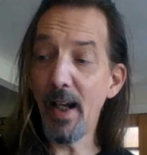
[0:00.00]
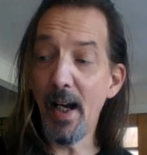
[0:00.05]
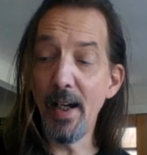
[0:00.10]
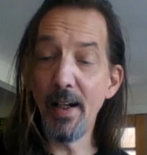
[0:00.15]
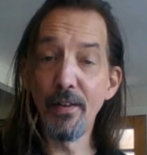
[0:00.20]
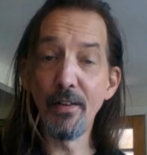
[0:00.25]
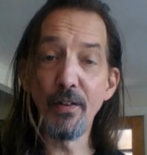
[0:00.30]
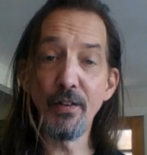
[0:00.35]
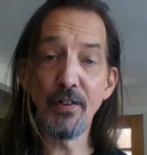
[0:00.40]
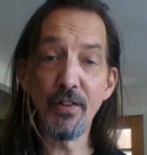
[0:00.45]
I
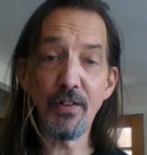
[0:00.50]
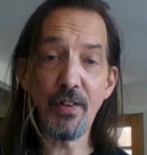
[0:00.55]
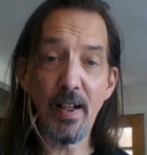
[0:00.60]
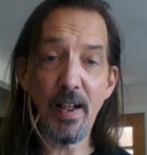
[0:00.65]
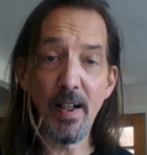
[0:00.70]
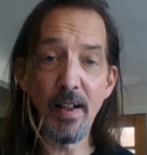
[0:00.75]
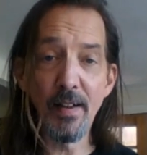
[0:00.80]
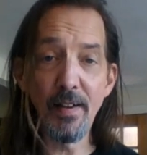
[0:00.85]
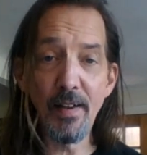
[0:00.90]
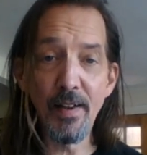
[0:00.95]

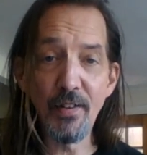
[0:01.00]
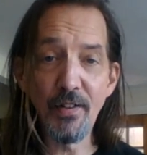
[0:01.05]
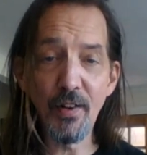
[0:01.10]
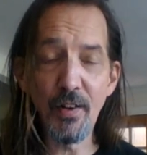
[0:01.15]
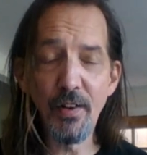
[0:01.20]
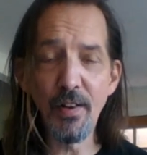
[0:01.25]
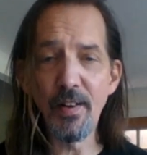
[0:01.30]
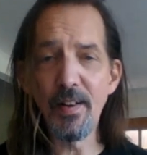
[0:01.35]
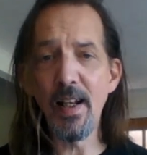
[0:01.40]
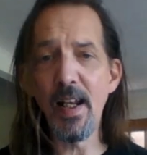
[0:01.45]
understand it's a
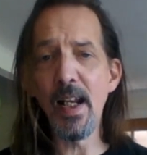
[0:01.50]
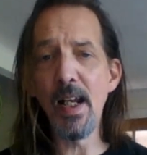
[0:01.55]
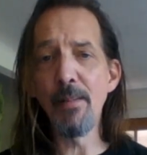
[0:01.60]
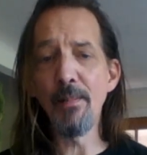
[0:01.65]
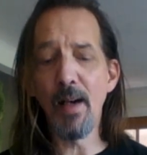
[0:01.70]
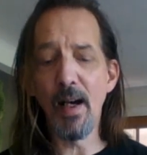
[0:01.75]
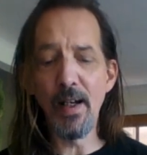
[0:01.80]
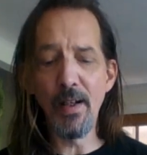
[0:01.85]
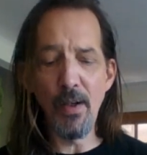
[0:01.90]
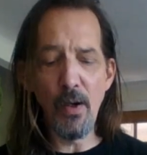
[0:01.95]
good
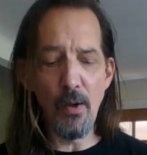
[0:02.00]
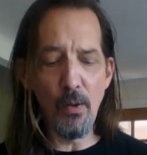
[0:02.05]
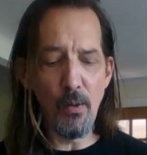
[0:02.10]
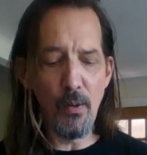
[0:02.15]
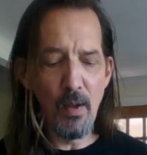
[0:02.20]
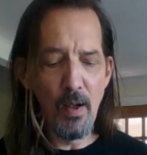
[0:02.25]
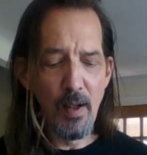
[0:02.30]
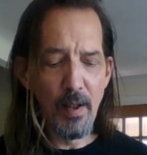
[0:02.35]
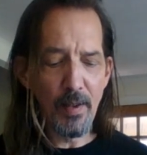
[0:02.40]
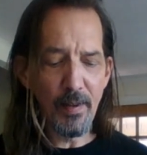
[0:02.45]
game. I
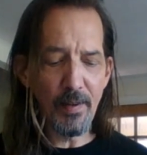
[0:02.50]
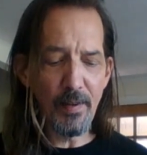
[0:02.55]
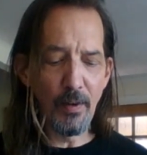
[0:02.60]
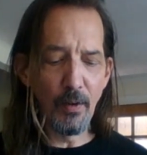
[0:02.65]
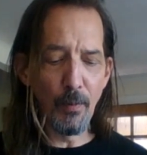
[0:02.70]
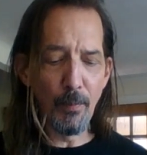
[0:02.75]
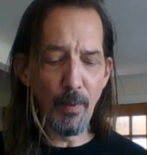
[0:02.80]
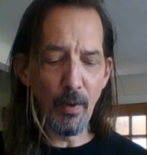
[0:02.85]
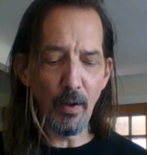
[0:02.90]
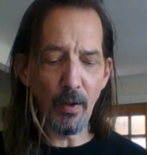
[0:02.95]
know
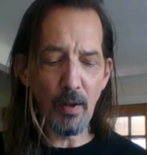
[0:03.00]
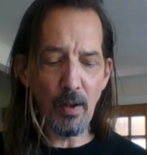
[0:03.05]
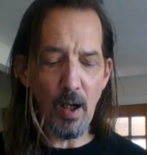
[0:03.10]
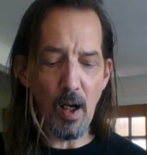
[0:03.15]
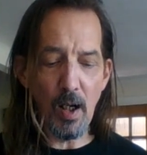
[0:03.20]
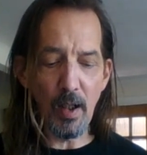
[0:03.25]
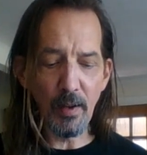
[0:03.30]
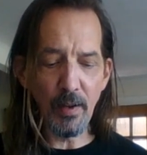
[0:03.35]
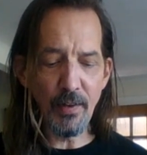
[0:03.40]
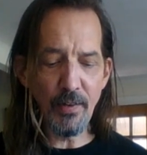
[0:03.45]
Gilbert
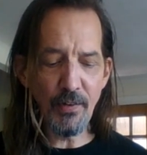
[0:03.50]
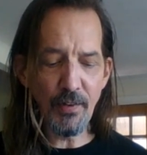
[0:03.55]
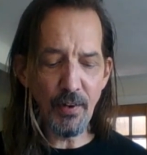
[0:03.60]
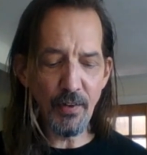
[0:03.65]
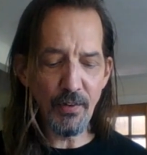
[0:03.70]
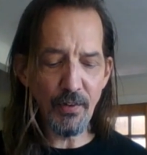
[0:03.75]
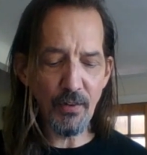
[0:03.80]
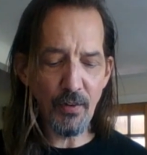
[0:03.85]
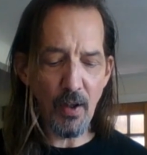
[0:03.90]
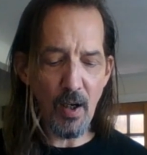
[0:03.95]
Collins
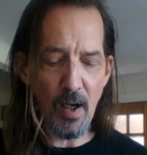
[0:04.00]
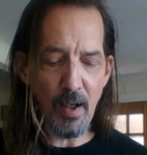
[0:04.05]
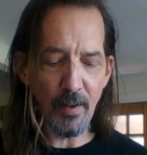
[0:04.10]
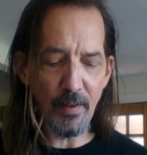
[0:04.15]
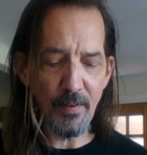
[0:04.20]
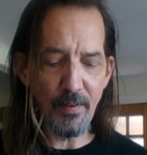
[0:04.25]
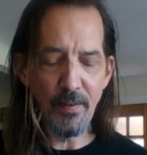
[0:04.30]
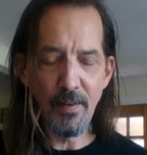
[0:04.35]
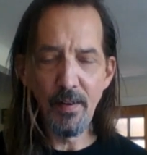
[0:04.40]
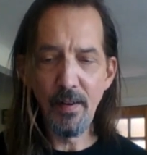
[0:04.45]
has
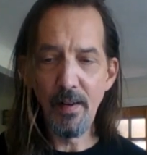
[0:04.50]
talked